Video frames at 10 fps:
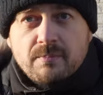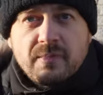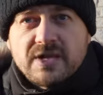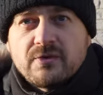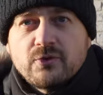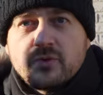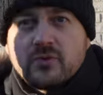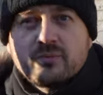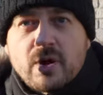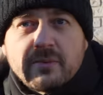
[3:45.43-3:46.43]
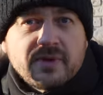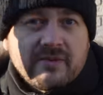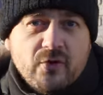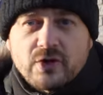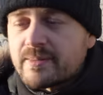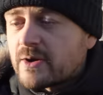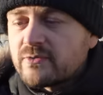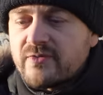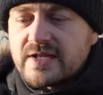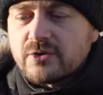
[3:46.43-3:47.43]
many of you probably have heard
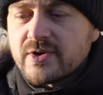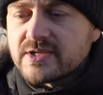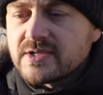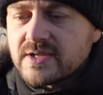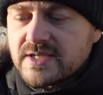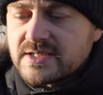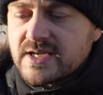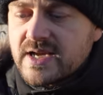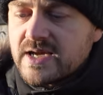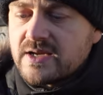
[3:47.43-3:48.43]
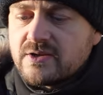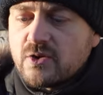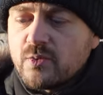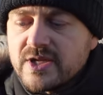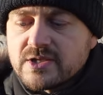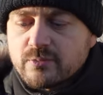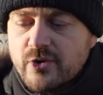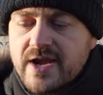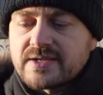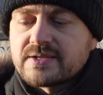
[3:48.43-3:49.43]
about Vallerret. It's a Norwegian
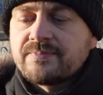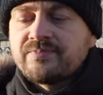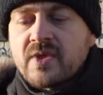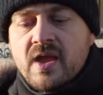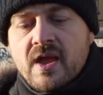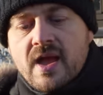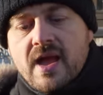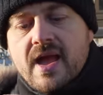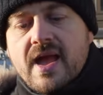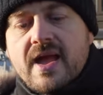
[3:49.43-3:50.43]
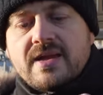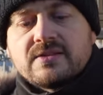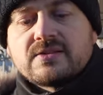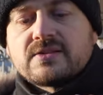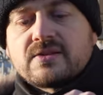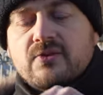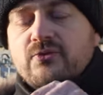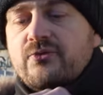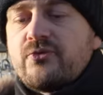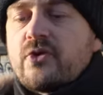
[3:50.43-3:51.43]
brand. And
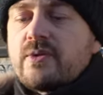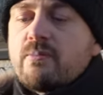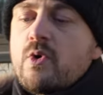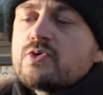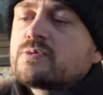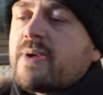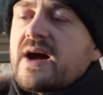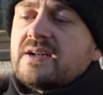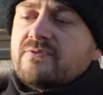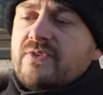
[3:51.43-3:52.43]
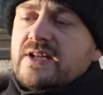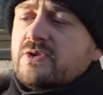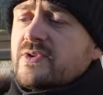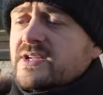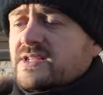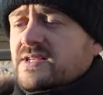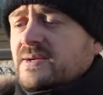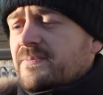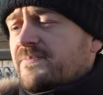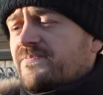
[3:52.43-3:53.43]
for the most part, Vallerret
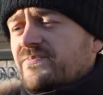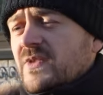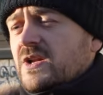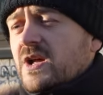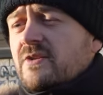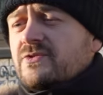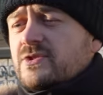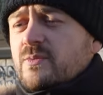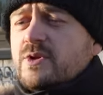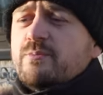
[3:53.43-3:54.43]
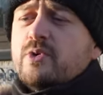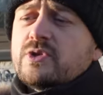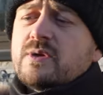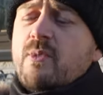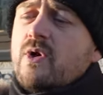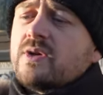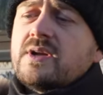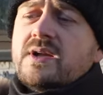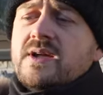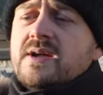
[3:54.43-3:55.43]
gloves, when you put them on,